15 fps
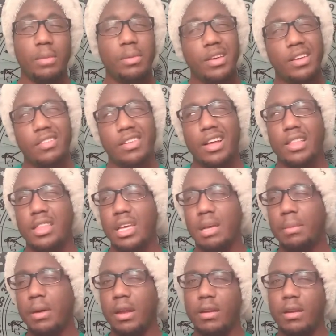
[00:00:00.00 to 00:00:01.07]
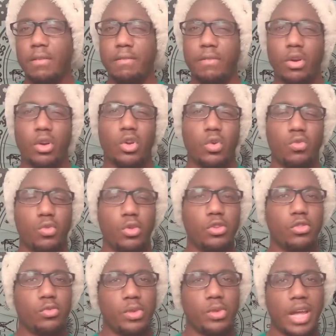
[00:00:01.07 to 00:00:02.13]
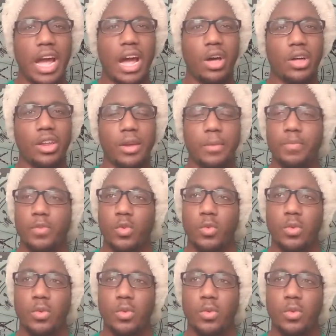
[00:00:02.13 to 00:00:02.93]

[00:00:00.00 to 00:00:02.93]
Because you got to think about it. Virgo rules reality.